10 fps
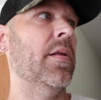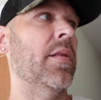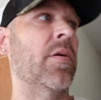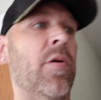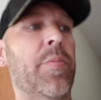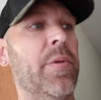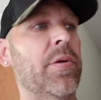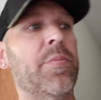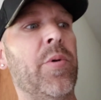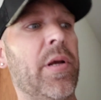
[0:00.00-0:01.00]
The carpet looks
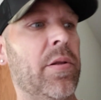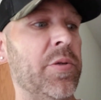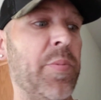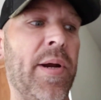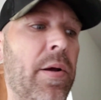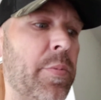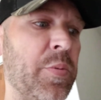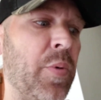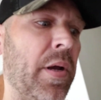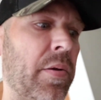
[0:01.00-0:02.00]
almost
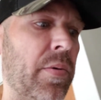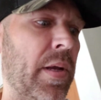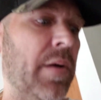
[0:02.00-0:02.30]
brand new now.